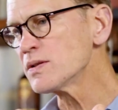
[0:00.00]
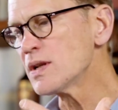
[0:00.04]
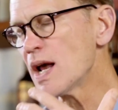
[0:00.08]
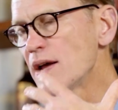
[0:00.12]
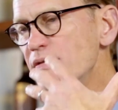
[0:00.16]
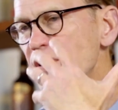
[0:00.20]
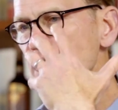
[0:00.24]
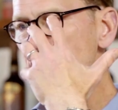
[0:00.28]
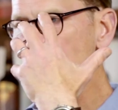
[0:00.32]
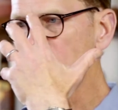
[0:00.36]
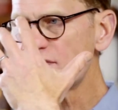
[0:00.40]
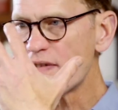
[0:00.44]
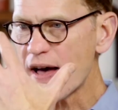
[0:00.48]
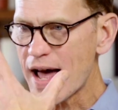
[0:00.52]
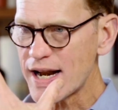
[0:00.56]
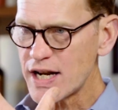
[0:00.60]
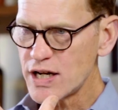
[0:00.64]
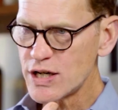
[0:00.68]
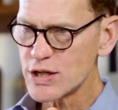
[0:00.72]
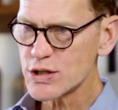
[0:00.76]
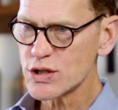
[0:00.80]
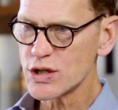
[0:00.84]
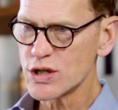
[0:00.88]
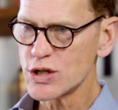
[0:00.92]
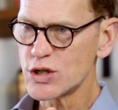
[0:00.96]
got the
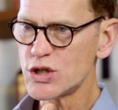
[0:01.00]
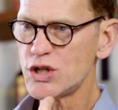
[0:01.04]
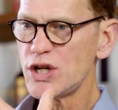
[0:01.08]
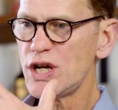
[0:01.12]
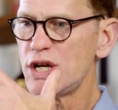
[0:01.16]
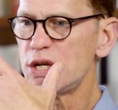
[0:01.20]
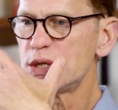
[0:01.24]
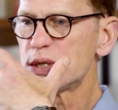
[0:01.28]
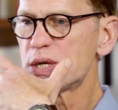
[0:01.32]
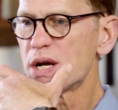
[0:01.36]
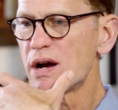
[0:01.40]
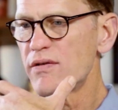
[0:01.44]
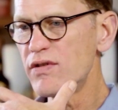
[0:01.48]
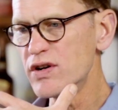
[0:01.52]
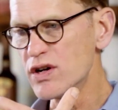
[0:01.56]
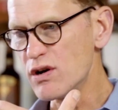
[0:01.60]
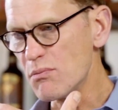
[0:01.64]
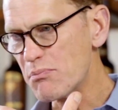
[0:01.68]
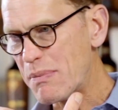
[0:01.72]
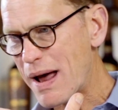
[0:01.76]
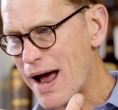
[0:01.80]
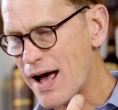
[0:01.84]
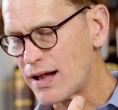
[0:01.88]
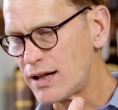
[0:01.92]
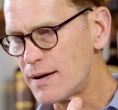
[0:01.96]
fattiness of the cheese covering your
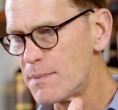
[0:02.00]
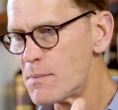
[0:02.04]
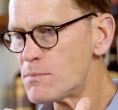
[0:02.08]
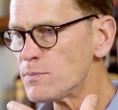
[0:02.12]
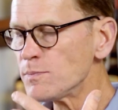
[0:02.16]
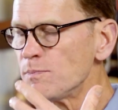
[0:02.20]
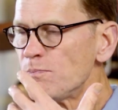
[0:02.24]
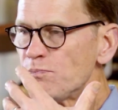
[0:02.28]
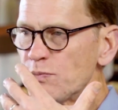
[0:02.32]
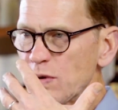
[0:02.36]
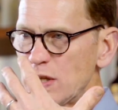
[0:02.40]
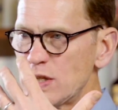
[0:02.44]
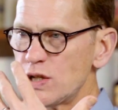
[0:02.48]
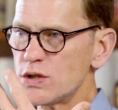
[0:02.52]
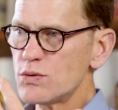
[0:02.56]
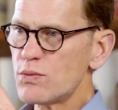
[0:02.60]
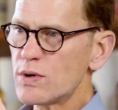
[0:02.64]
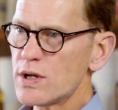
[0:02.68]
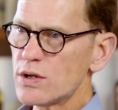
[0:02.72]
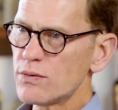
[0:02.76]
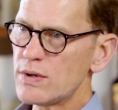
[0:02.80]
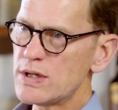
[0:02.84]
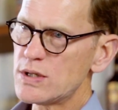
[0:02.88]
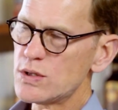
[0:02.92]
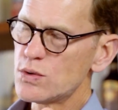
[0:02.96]
palate. This is
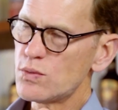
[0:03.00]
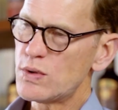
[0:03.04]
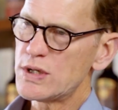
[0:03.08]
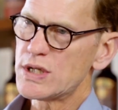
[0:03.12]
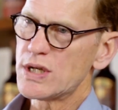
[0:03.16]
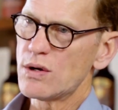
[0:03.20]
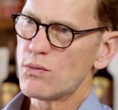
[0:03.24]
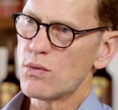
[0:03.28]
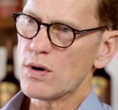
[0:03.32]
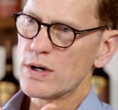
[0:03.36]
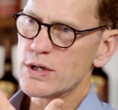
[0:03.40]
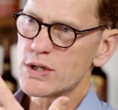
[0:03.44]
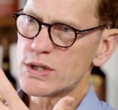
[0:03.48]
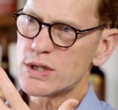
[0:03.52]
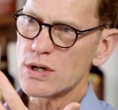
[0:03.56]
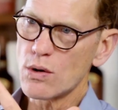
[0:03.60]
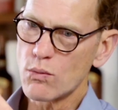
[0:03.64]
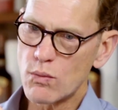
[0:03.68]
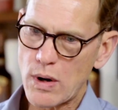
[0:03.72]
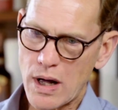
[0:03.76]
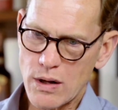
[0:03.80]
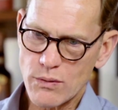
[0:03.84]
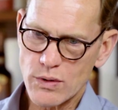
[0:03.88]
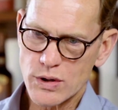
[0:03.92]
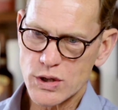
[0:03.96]
one of the reasons whiskey works so
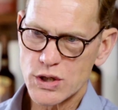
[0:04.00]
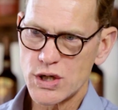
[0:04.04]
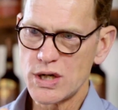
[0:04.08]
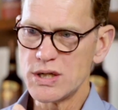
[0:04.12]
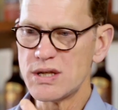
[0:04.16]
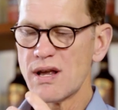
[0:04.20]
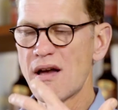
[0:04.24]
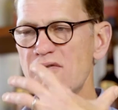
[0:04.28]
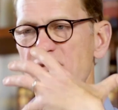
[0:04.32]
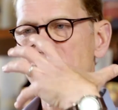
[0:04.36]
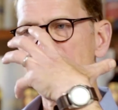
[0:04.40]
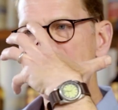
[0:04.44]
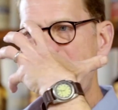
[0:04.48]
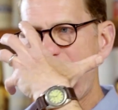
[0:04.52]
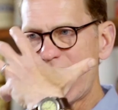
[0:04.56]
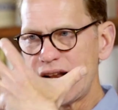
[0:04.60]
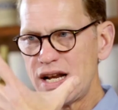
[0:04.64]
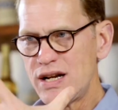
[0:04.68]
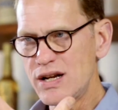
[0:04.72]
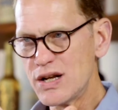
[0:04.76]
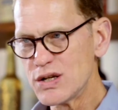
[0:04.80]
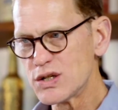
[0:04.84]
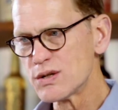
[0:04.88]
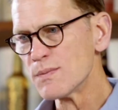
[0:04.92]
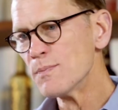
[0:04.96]
well with cheese, that
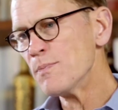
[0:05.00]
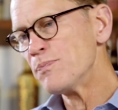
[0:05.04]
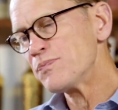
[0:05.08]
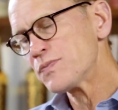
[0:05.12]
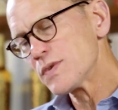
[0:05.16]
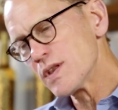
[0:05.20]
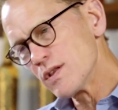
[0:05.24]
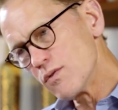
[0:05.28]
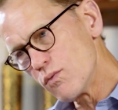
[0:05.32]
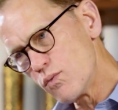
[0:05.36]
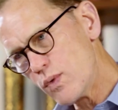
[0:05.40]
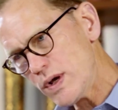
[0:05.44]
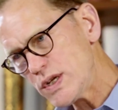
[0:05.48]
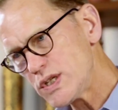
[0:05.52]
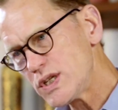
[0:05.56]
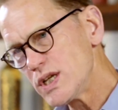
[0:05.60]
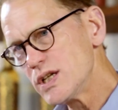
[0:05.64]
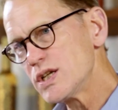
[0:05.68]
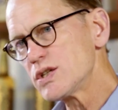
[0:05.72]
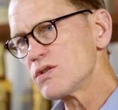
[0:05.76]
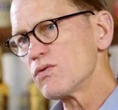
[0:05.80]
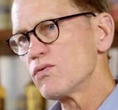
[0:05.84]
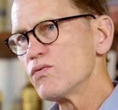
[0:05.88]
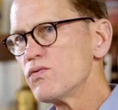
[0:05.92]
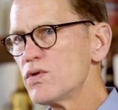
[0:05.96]
fattiness. Whiskey
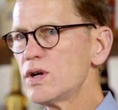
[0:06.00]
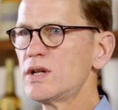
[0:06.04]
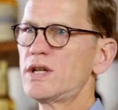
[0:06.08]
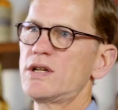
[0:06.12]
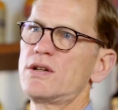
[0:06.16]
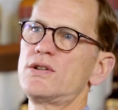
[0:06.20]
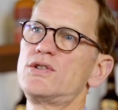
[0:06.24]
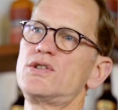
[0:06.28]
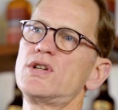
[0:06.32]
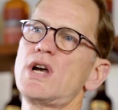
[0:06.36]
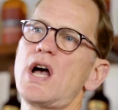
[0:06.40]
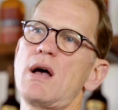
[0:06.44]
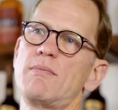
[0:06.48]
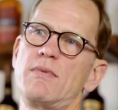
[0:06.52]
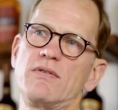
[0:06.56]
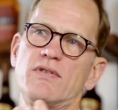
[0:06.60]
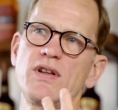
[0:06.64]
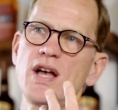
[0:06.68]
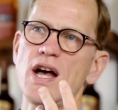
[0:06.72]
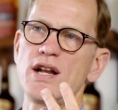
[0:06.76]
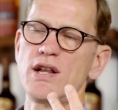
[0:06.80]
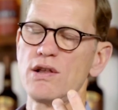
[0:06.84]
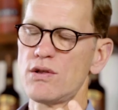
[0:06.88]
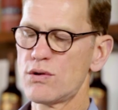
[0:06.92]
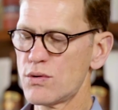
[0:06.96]
does a really good job of
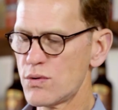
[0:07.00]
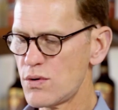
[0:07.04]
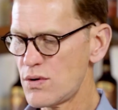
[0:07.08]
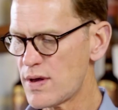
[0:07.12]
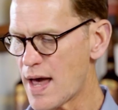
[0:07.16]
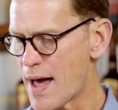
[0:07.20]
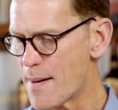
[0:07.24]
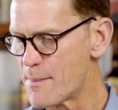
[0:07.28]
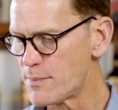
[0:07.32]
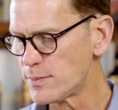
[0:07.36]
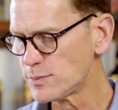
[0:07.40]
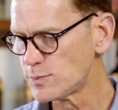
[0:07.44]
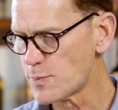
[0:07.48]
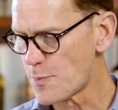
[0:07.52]
cutting through that.